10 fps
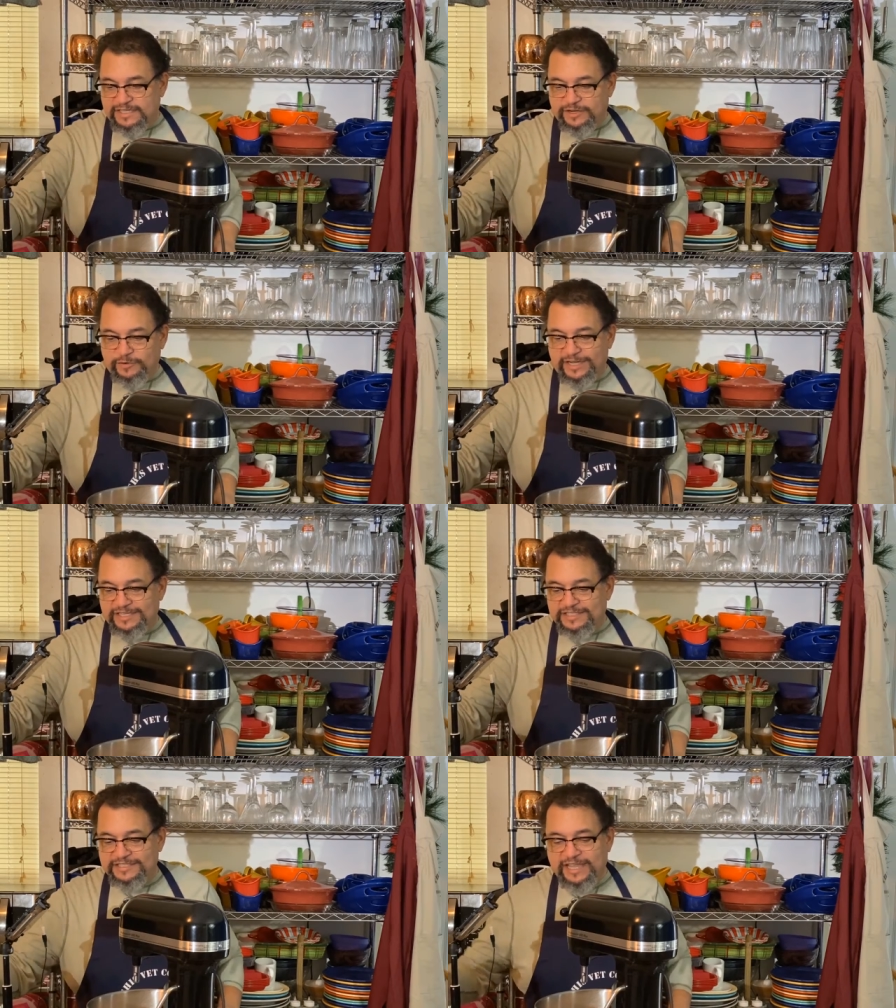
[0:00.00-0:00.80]

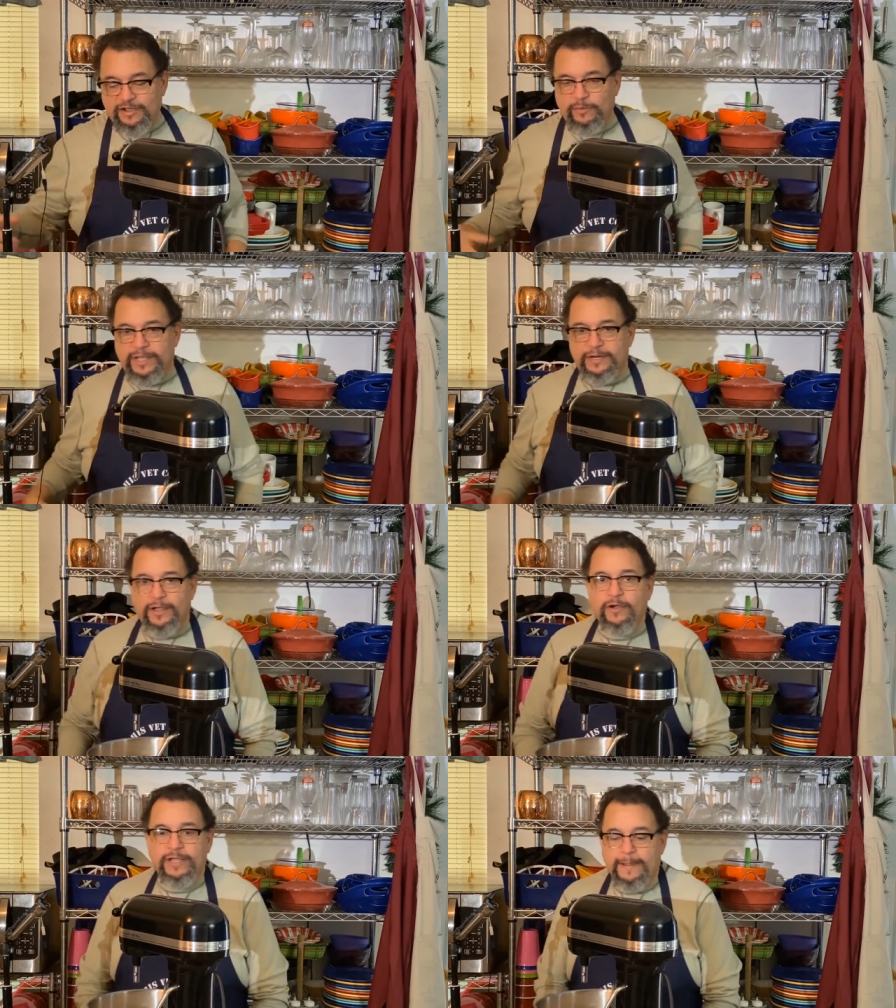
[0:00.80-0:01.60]
ingredients as they go in.
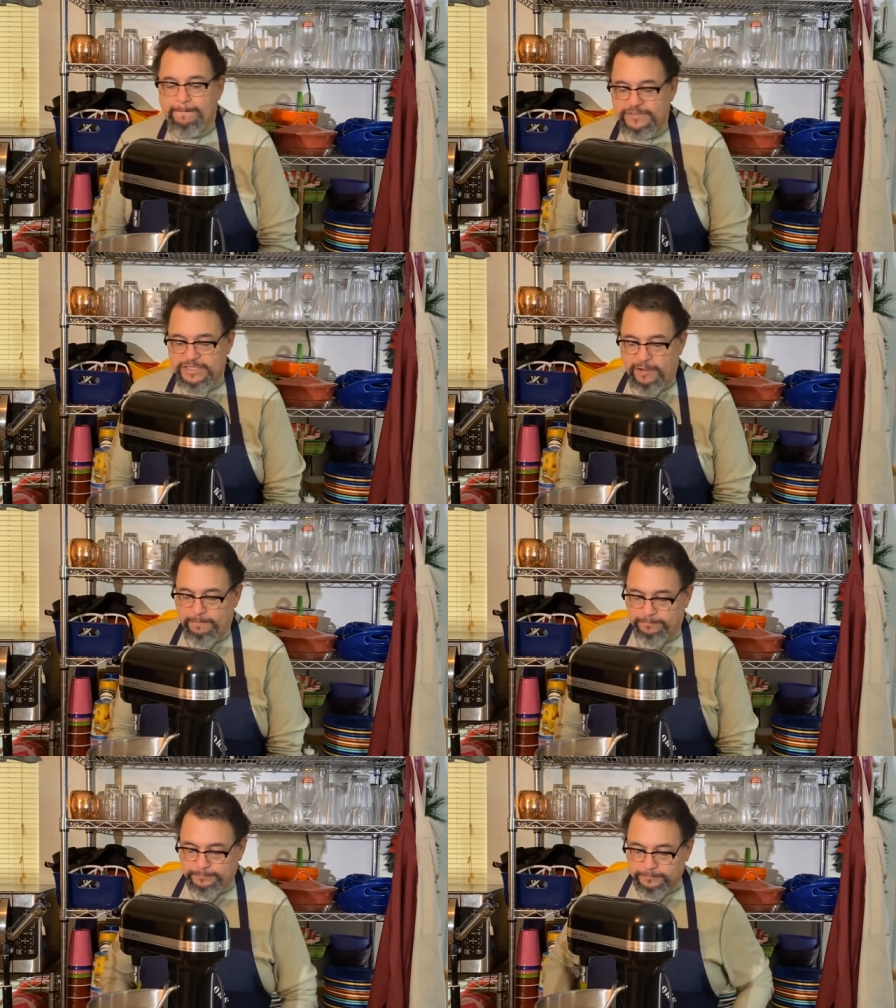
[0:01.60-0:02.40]
Okay,
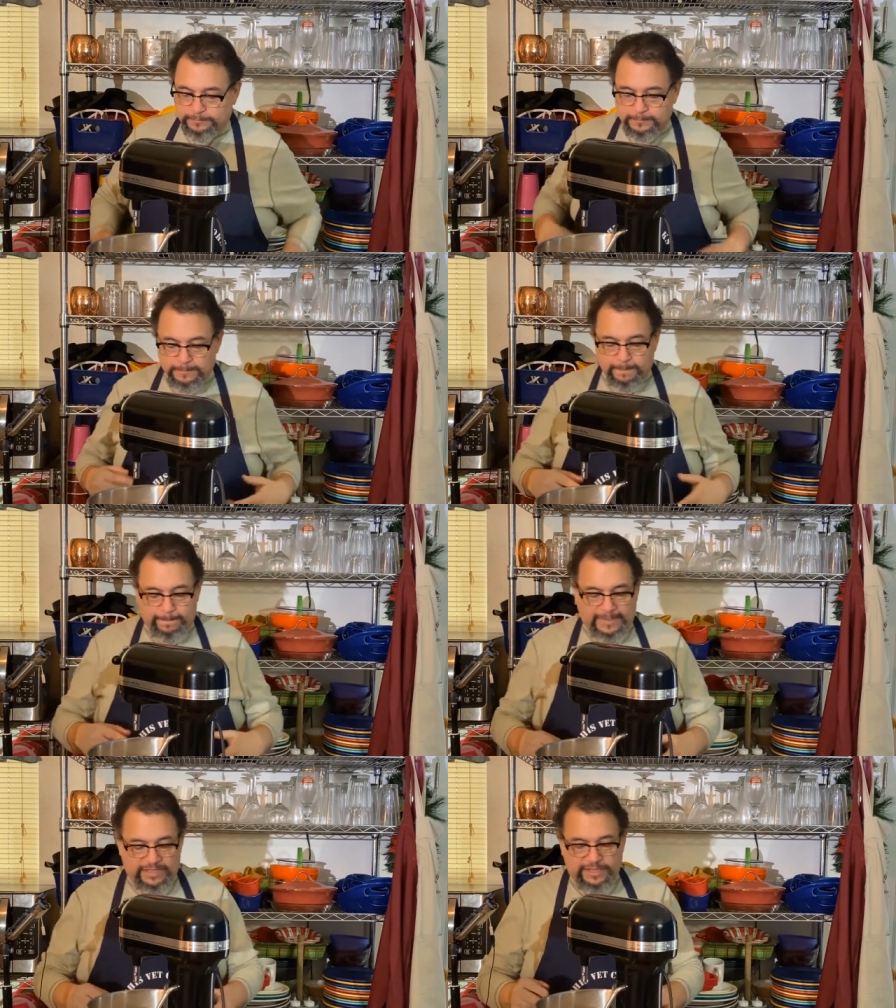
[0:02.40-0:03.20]
so
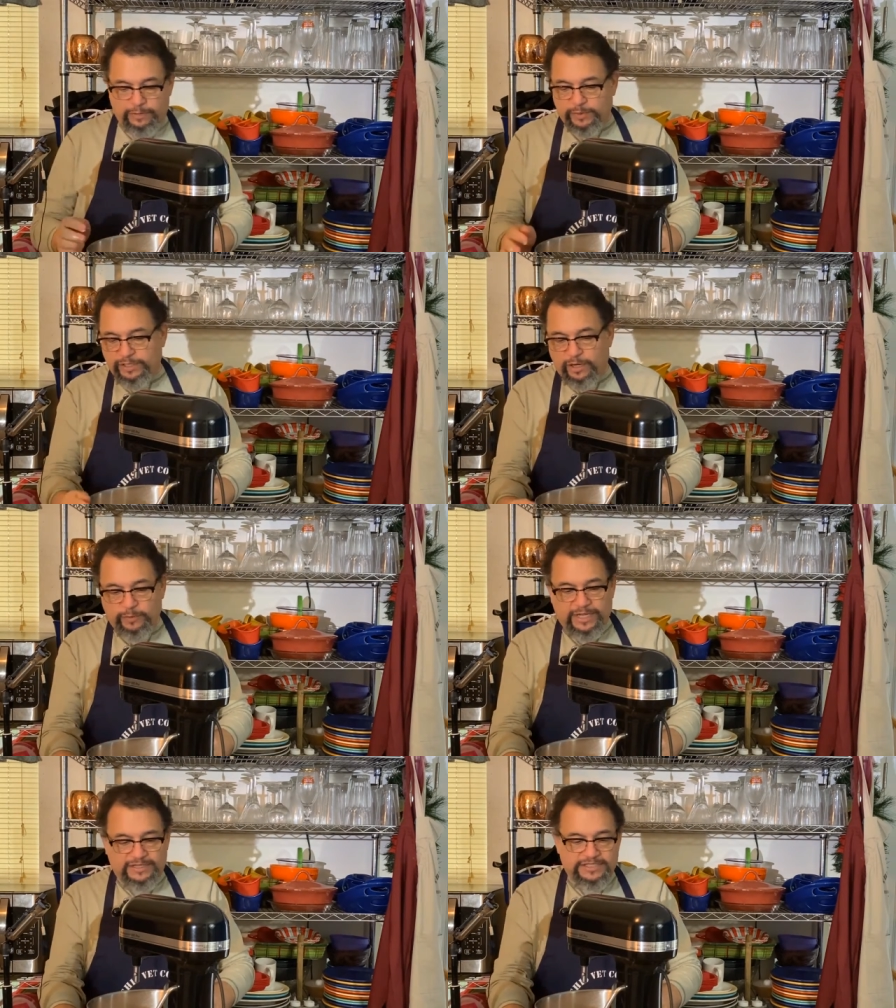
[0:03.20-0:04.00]
there we go.
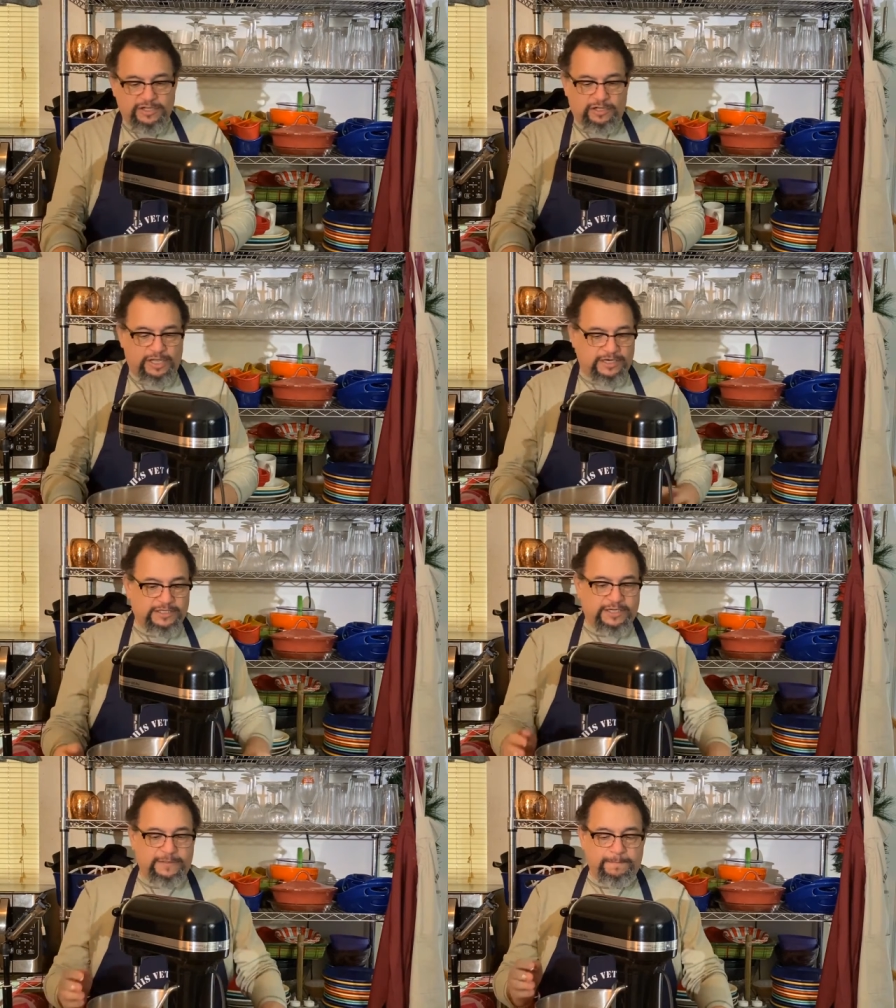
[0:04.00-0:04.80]
We got this all
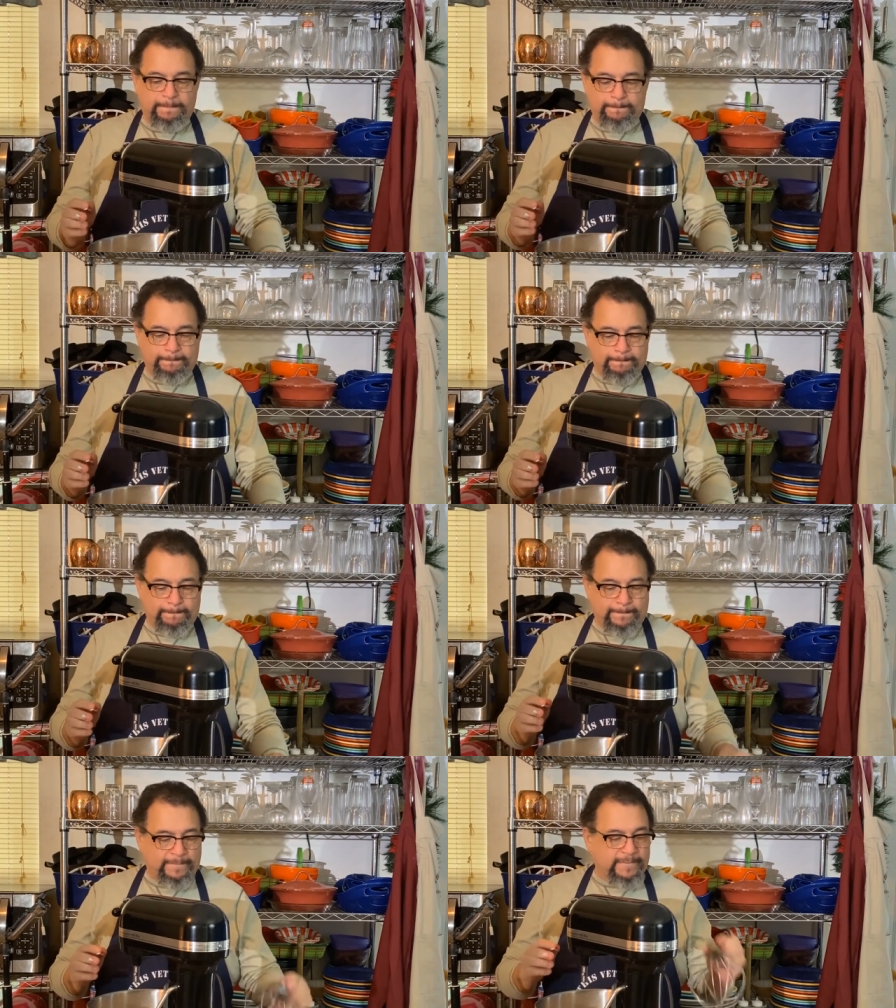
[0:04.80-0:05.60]
locked in,
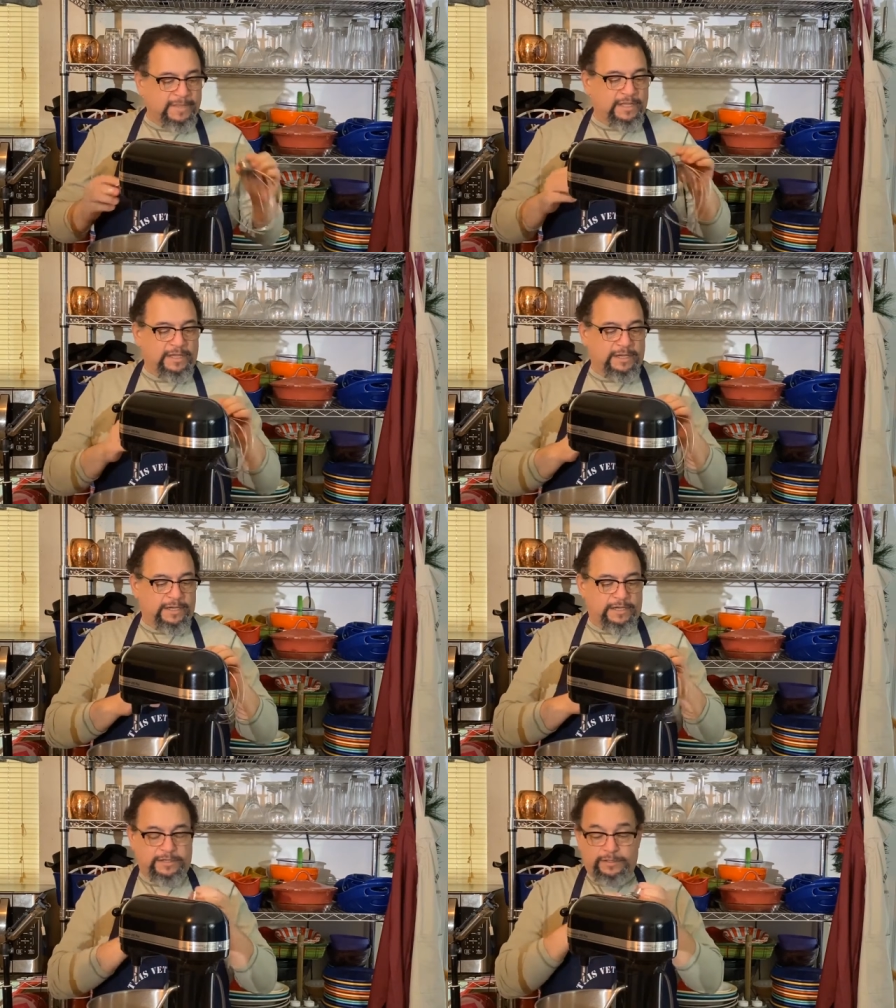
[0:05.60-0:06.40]

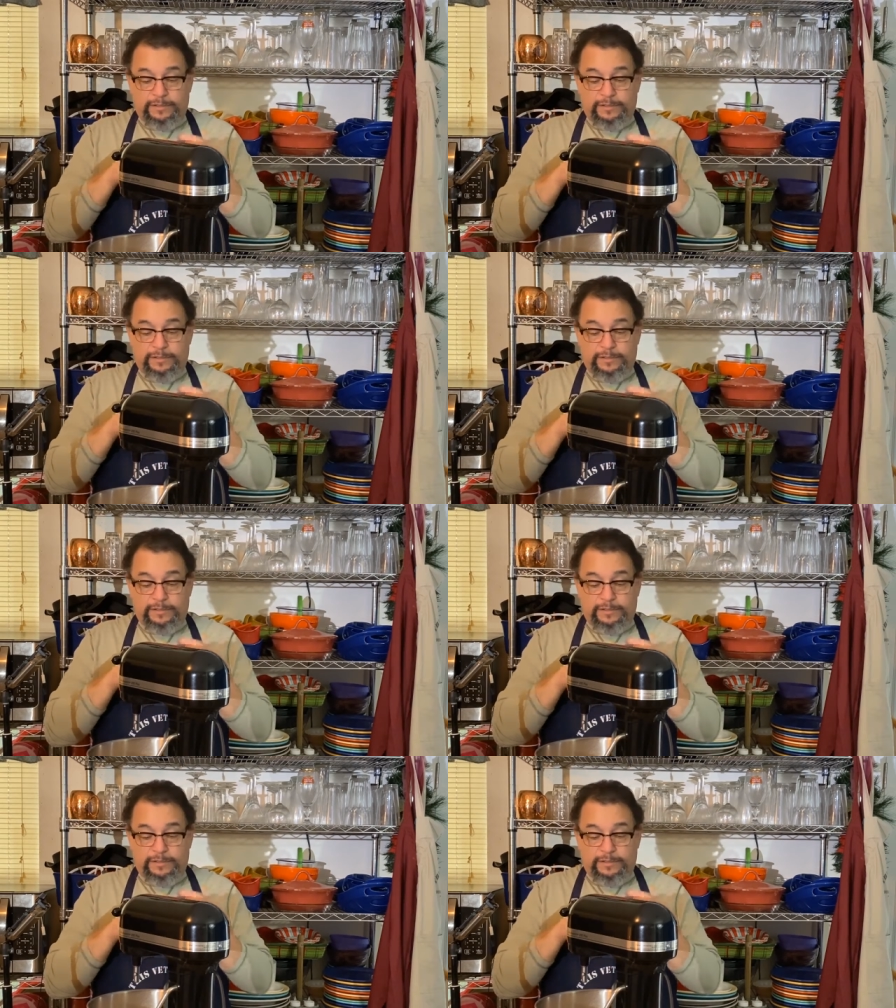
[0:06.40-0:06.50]
and